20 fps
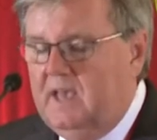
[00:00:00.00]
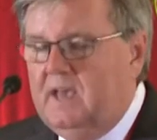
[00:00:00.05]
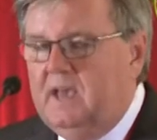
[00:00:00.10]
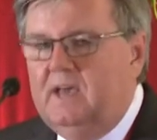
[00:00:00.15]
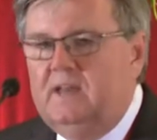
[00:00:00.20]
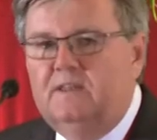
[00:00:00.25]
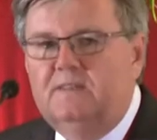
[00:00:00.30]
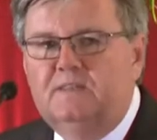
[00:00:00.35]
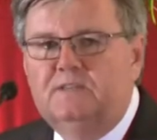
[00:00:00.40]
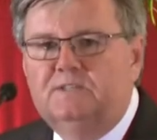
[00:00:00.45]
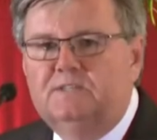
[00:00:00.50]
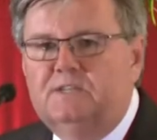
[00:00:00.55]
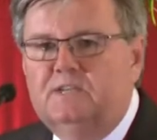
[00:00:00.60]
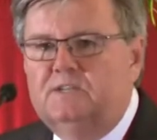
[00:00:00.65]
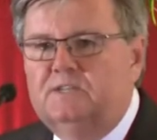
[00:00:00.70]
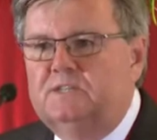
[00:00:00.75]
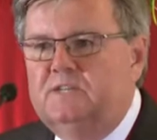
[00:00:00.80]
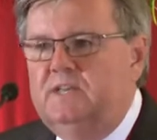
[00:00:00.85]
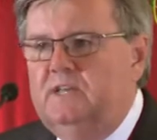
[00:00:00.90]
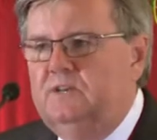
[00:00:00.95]
And in the
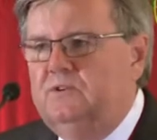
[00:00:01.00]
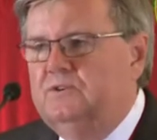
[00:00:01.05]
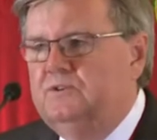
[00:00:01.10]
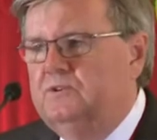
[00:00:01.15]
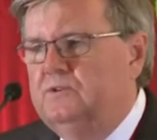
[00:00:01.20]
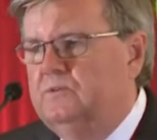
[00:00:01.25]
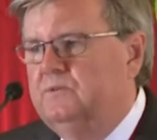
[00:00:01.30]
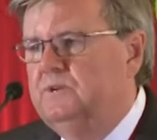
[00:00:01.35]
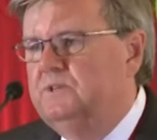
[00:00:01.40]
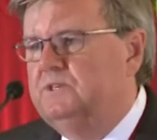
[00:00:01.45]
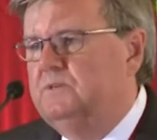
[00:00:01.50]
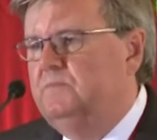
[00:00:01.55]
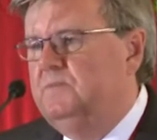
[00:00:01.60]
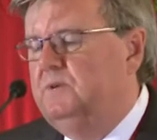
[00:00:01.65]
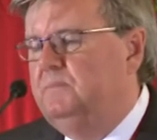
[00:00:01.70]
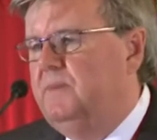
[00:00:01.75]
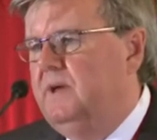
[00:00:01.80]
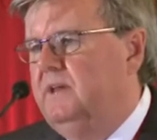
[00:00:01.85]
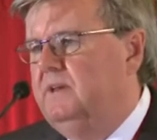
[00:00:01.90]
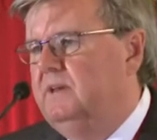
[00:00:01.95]
16
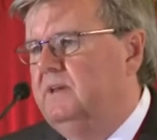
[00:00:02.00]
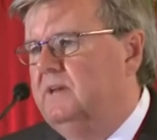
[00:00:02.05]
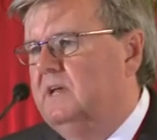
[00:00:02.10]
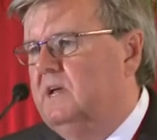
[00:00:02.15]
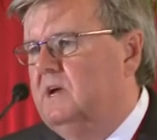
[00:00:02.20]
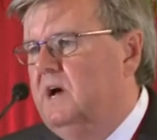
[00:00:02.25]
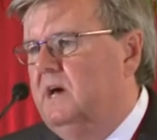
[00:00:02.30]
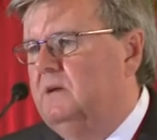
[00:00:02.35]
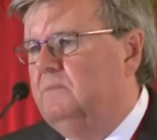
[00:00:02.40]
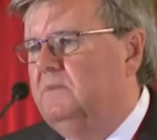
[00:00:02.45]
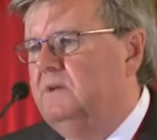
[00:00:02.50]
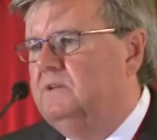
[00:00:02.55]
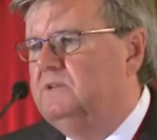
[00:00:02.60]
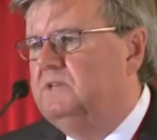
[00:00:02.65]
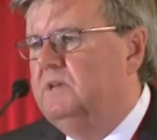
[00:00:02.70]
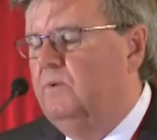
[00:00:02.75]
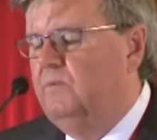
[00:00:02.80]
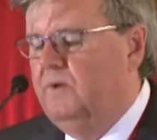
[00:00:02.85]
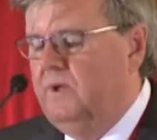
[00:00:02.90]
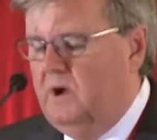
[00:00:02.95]
tourism-dependent economies
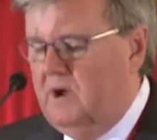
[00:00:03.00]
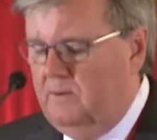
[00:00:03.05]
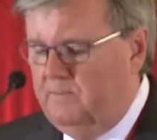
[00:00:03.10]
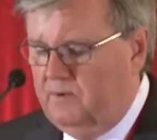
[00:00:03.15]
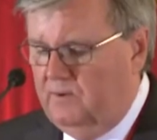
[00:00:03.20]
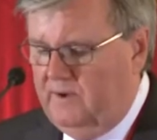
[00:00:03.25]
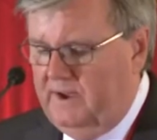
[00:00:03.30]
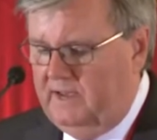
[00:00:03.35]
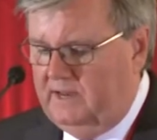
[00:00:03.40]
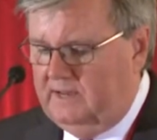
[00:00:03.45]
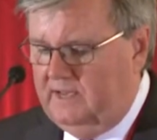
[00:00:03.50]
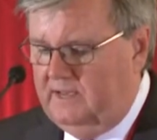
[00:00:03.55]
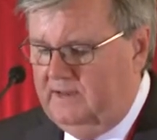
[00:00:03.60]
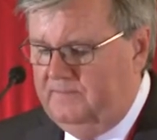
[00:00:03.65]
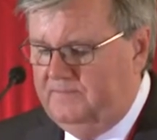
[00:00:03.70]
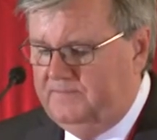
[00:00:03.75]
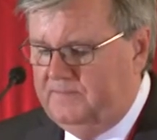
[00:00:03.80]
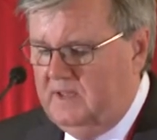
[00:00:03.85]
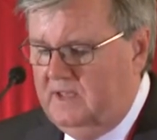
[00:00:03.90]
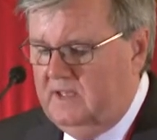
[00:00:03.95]
that we operate
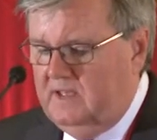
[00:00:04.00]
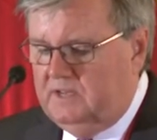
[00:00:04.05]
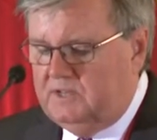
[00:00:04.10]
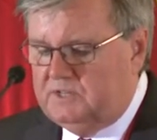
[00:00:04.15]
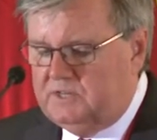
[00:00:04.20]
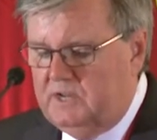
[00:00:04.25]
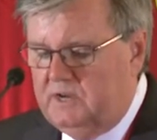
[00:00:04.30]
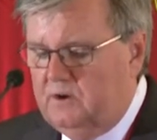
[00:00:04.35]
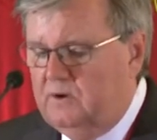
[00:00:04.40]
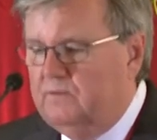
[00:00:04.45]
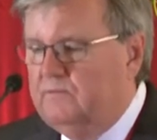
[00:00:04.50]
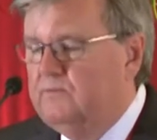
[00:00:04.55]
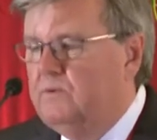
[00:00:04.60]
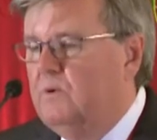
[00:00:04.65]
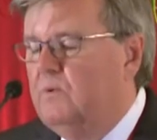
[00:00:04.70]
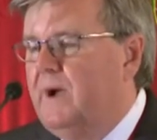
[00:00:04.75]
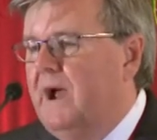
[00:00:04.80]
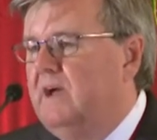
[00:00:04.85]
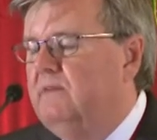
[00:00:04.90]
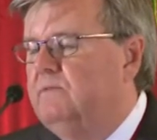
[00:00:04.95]
in, Stayover
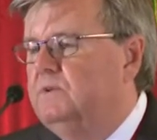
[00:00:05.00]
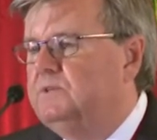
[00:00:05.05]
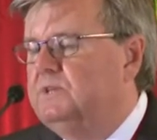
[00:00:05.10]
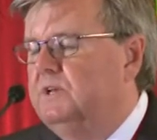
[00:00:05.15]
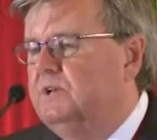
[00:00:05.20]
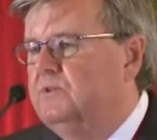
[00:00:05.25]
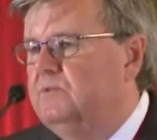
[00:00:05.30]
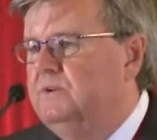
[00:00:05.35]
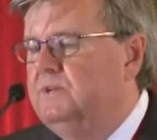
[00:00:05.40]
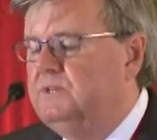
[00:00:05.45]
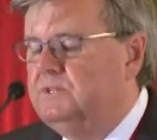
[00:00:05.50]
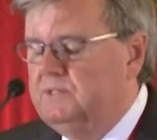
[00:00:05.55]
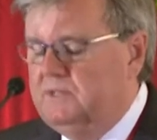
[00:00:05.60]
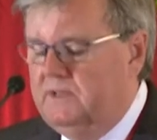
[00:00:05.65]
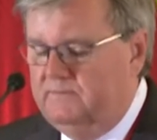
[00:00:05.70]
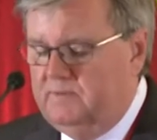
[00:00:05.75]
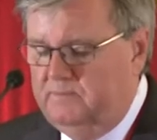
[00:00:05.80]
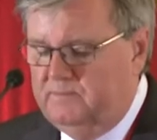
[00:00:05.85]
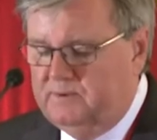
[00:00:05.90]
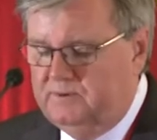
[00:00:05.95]
arrivals increased
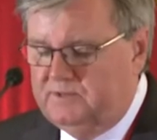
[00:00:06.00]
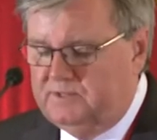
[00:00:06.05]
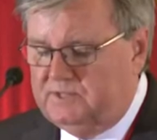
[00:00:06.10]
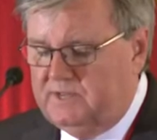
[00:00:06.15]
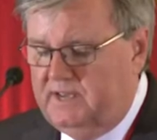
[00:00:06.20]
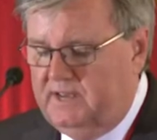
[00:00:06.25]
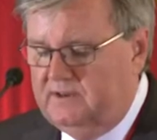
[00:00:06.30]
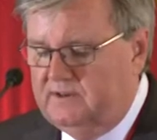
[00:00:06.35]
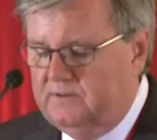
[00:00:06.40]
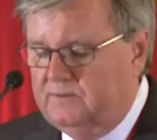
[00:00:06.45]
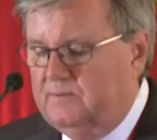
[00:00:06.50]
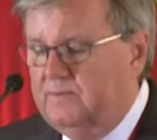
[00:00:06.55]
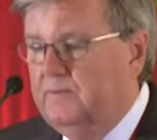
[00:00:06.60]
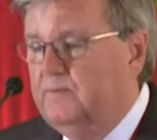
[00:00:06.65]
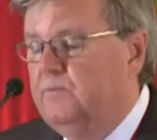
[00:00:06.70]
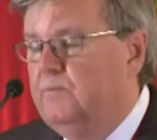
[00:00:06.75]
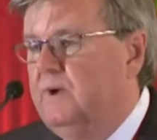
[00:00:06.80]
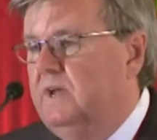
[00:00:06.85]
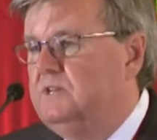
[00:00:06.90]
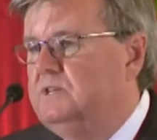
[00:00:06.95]
7%,
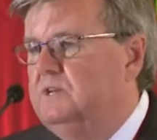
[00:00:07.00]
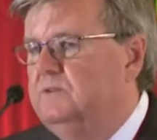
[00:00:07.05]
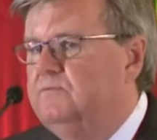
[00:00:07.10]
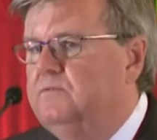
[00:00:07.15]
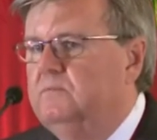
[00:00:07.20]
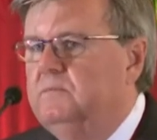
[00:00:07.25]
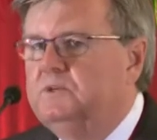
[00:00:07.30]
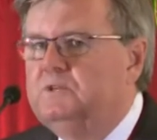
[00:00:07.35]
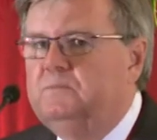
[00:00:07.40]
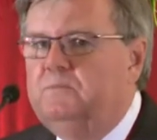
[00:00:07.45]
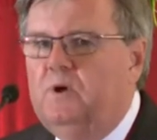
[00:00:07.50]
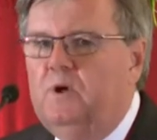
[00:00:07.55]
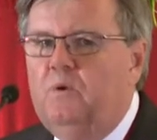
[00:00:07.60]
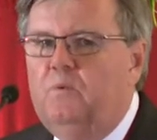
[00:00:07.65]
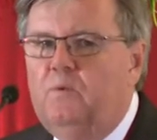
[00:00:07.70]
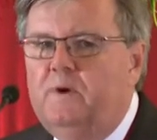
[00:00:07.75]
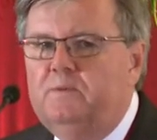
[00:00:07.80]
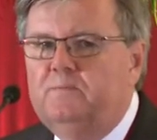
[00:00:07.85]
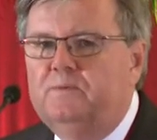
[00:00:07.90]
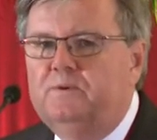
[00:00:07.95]
ranging from a
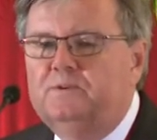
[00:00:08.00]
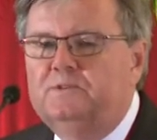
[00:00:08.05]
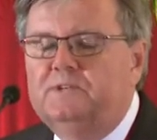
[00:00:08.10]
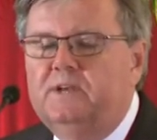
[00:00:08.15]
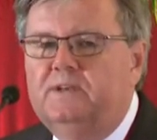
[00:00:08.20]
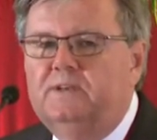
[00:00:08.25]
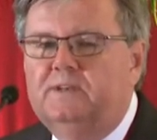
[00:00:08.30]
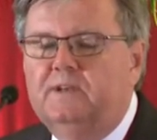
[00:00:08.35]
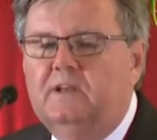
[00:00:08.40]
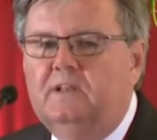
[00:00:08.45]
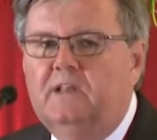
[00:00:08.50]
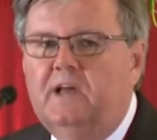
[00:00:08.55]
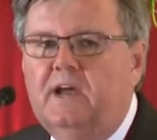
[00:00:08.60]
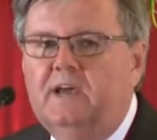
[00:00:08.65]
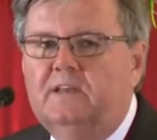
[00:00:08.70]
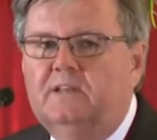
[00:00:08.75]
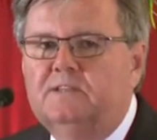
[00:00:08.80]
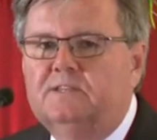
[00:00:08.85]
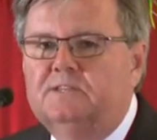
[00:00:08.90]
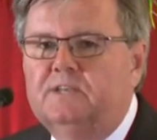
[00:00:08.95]
small 1%
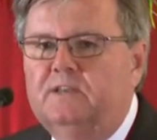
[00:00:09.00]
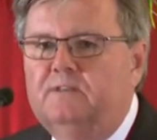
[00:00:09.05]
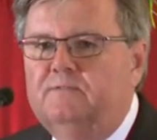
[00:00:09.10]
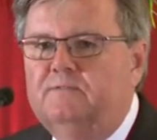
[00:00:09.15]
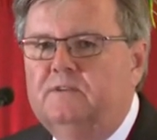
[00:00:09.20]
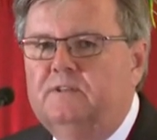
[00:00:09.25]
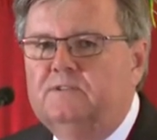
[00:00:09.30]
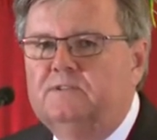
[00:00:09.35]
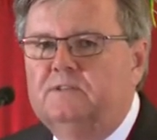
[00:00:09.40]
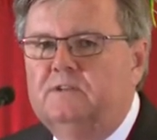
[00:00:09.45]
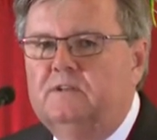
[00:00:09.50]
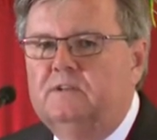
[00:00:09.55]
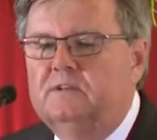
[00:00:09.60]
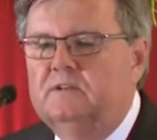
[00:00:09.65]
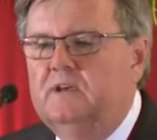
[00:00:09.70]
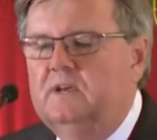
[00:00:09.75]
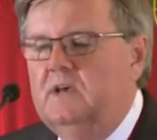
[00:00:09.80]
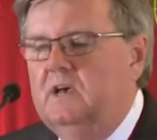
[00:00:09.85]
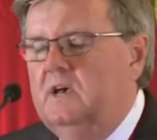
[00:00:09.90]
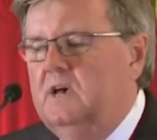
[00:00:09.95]
decline in St. Vincent
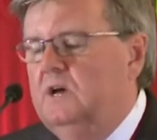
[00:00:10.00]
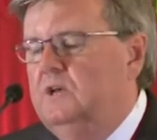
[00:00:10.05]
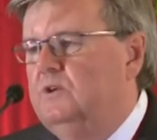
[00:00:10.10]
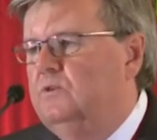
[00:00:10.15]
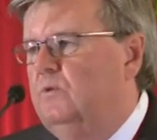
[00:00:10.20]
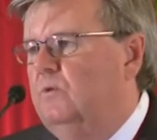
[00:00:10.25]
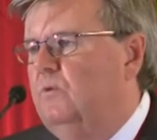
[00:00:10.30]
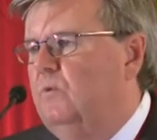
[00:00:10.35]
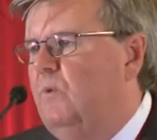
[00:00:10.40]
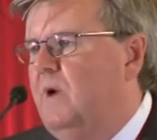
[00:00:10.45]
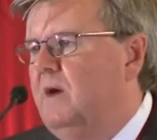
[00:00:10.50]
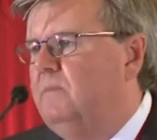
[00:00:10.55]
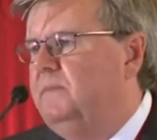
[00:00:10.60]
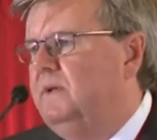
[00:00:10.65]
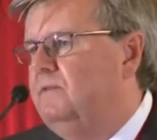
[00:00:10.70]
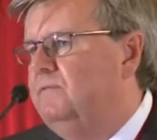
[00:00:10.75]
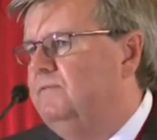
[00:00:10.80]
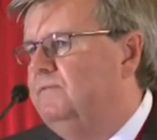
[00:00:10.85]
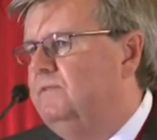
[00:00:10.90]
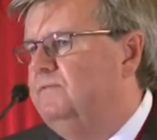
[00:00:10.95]
to a
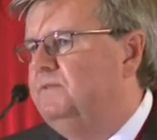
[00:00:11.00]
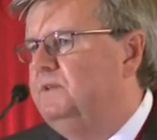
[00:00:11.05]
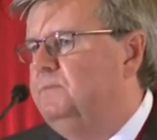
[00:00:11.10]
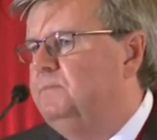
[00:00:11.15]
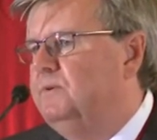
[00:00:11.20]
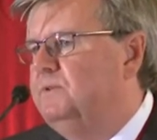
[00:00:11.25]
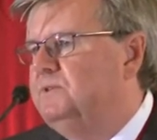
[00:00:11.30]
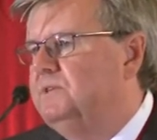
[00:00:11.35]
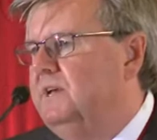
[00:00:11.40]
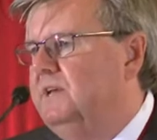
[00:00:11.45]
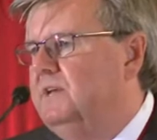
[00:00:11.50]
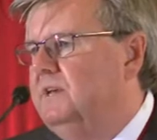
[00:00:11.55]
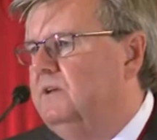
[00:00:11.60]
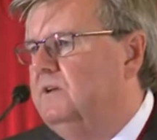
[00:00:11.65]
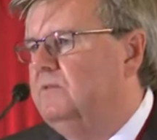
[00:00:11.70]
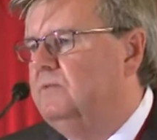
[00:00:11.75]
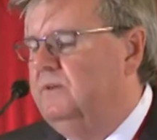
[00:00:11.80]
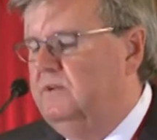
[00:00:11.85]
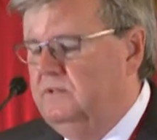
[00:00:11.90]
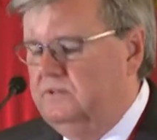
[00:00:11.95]
whopping 50%
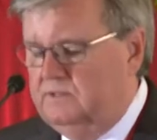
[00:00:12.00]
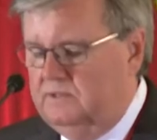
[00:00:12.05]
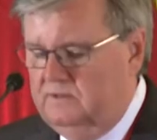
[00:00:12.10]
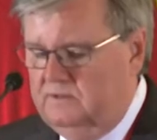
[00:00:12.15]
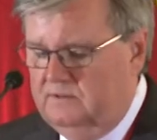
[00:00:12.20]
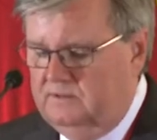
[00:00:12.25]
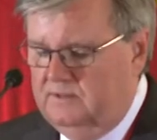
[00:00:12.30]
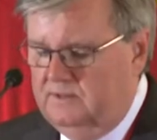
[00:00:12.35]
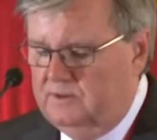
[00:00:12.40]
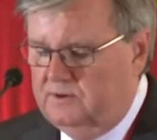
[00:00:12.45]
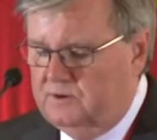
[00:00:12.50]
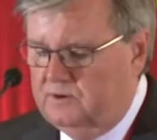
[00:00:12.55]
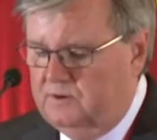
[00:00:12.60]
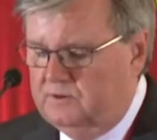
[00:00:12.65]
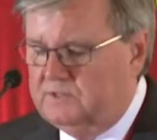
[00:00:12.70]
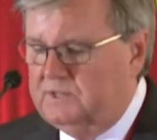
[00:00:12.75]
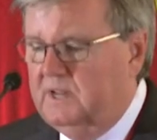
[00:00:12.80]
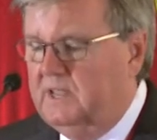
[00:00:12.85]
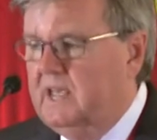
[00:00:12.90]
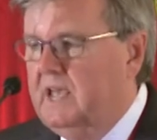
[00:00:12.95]
increase in the
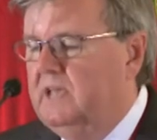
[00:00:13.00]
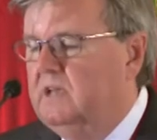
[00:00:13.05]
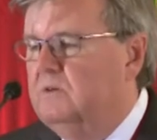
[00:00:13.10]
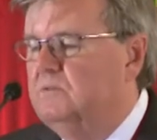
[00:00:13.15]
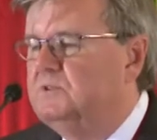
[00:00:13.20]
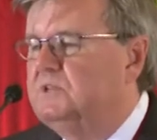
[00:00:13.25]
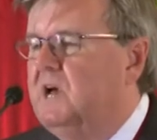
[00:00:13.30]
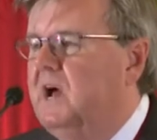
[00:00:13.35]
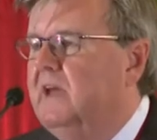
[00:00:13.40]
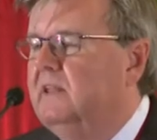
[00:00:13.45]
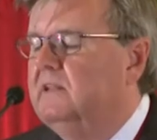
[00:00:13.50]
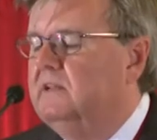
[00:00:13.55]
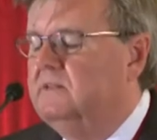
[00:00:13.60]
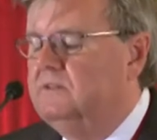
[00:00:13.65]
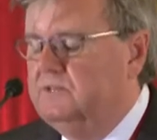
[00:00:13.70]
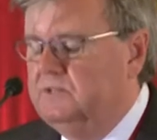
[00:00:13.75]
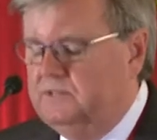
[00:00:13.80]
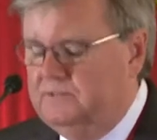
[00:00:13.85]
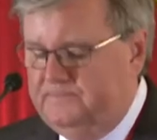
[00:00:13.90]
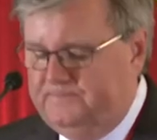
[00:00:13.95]
Turks and Caicos
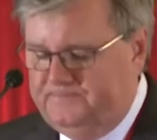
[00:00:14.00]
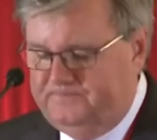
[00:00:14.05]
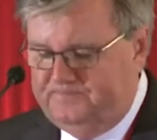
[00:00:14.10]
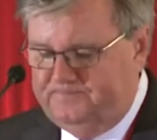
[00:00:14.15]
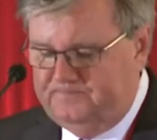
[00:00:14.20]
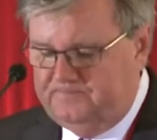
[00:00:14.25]
Islands.